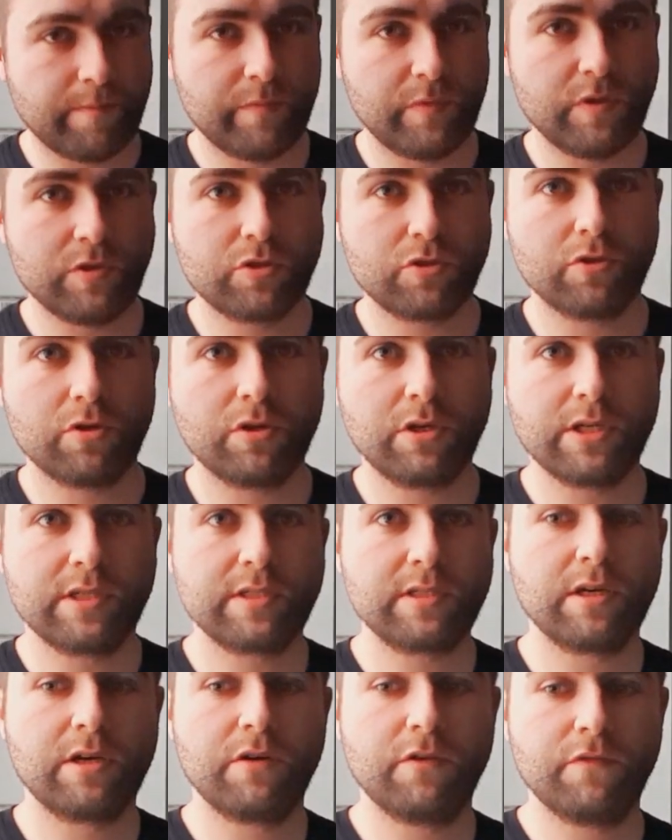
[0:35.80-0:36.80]
The song
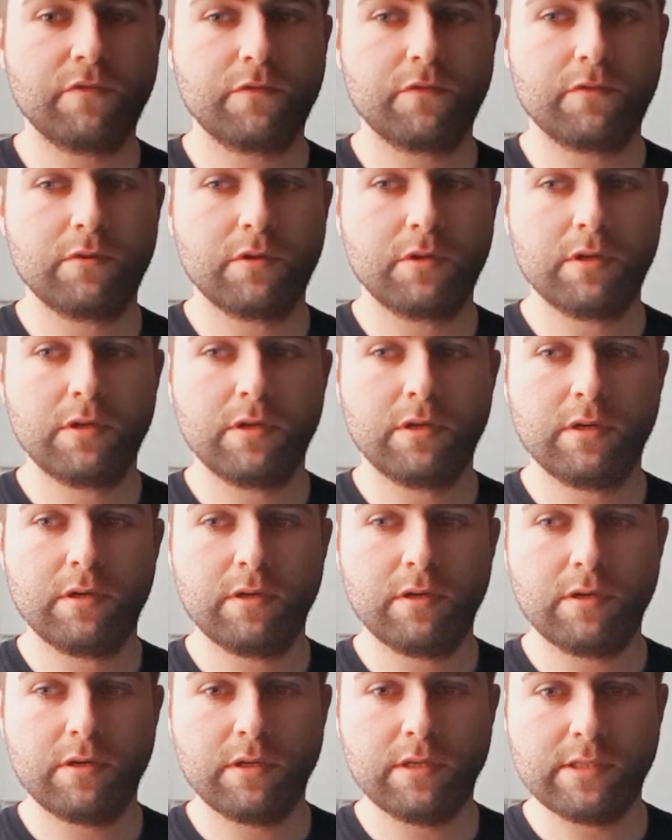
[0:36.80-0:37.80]
itself
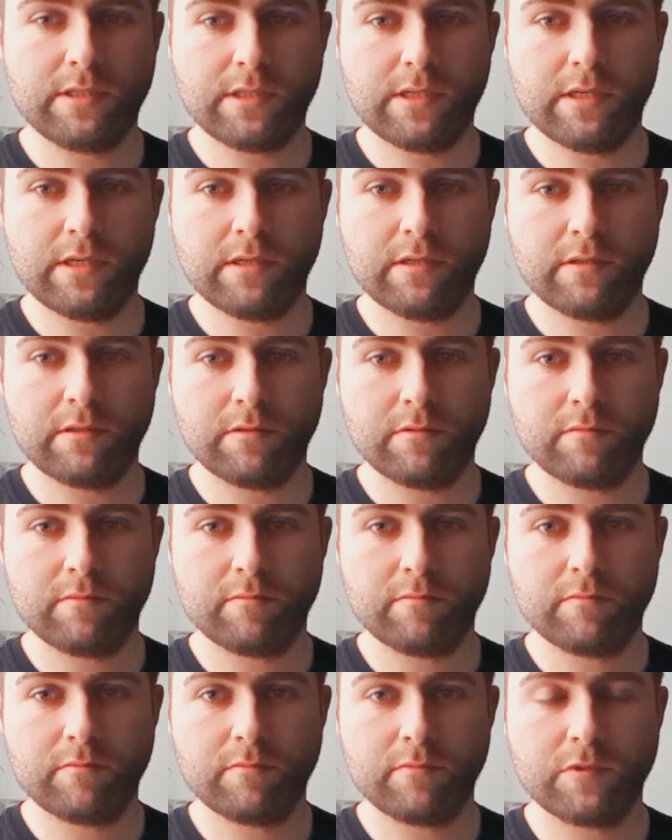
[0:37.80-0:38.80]
is in
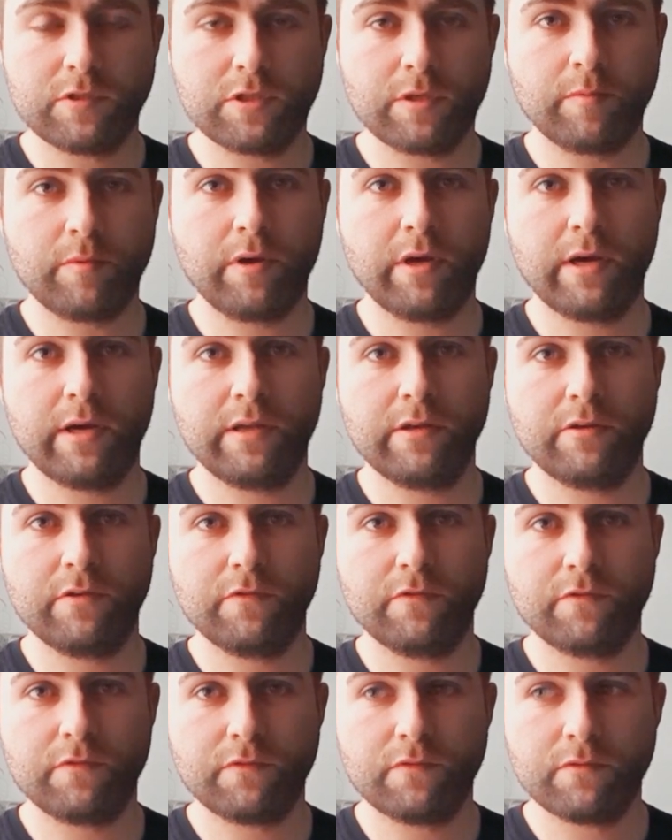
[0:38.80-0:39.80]
some kind
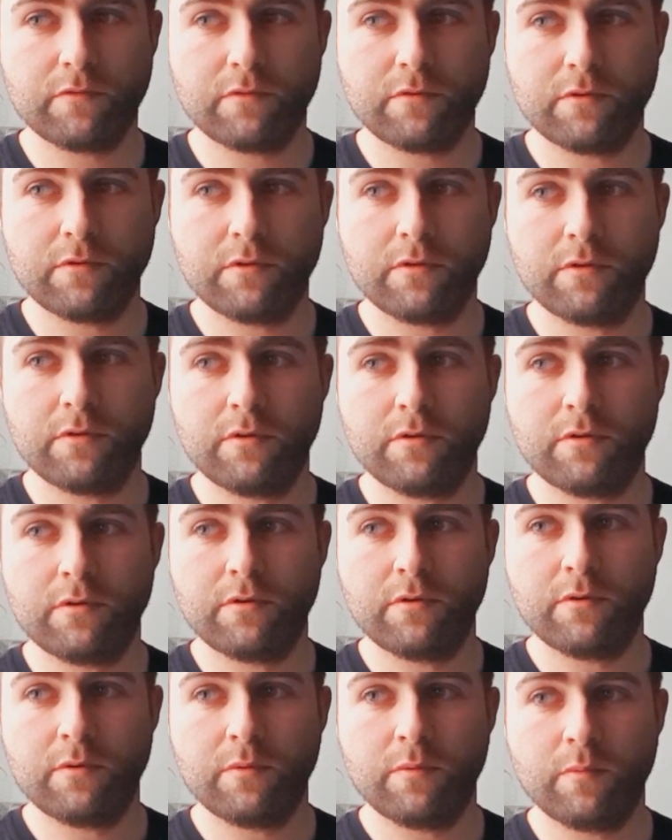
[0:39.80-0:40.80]
of
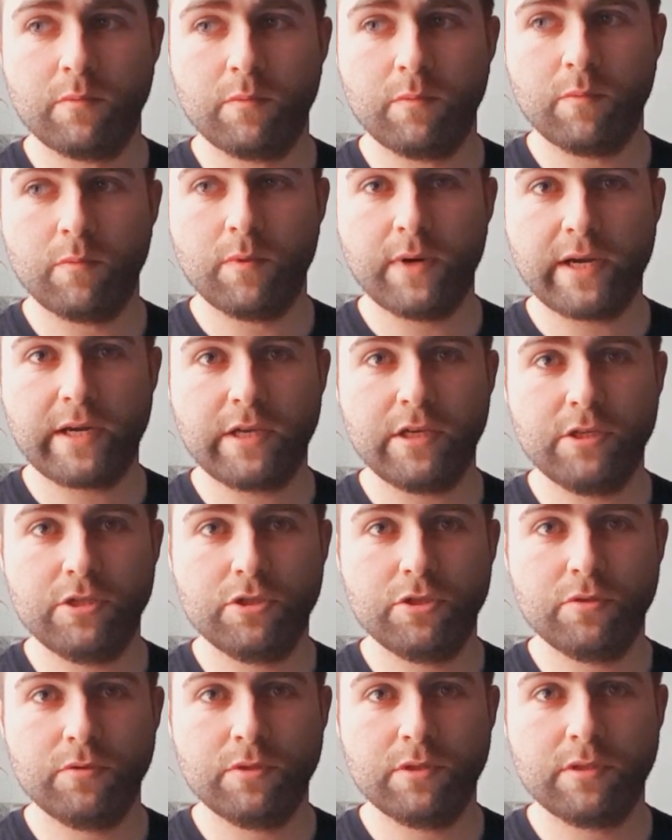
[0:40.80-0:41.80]
wacky
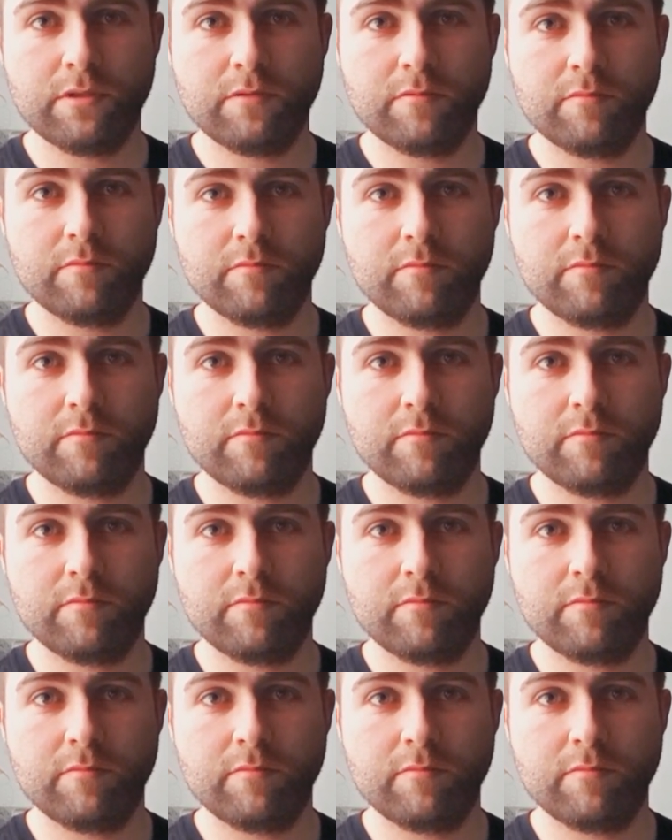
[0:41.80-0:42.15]
tuning.